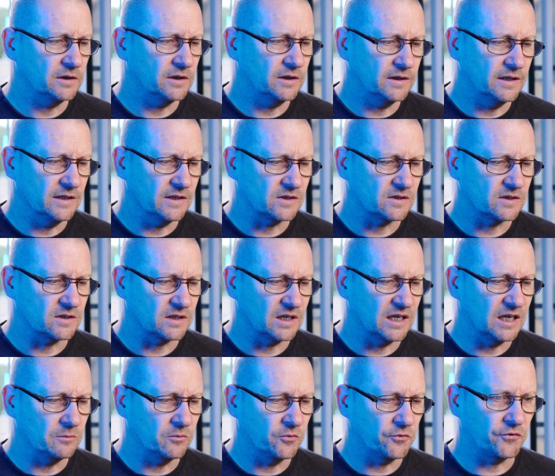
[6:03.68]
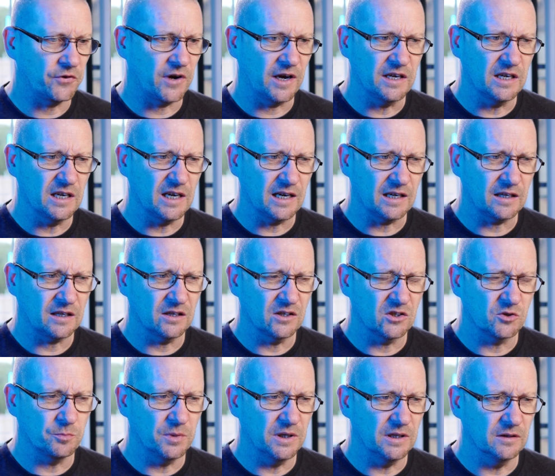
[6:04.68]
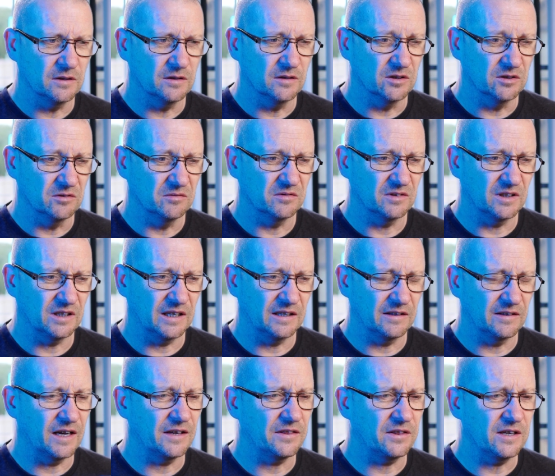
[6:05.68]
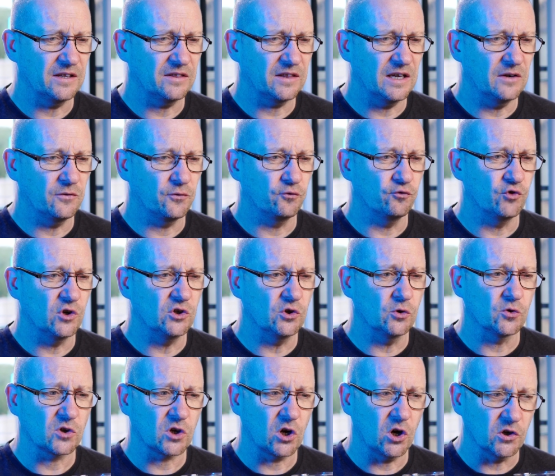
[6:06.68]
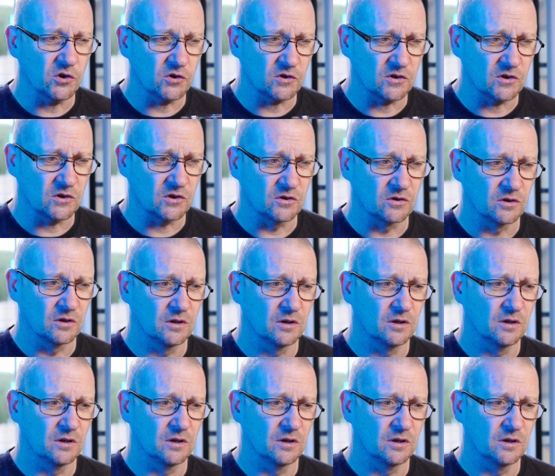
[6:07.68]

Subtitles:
that this Fat Yak has been, I think they've reduced costs